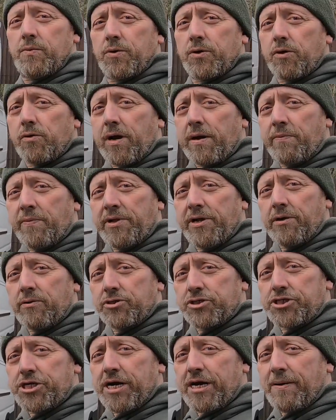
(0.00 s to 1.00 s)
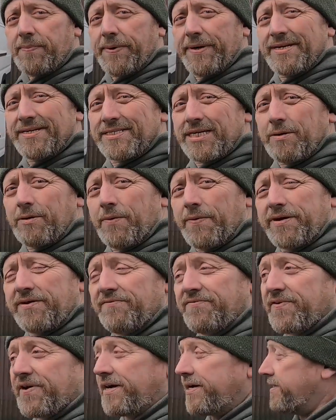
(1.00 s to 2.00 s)
we'll go around with the old Sharpie and see what we
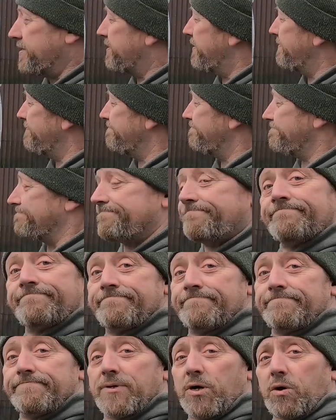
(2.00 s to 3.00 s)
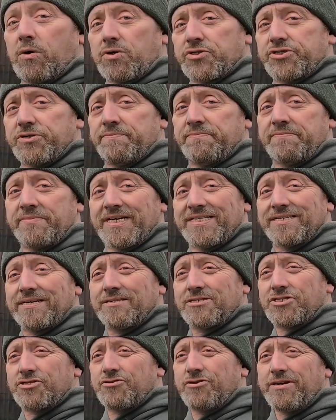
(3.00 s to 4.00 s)
can find. Awesome, let's
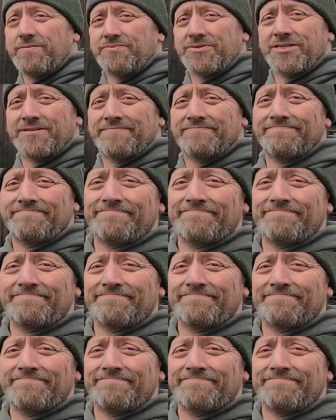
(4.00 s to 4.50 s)
get it stripped.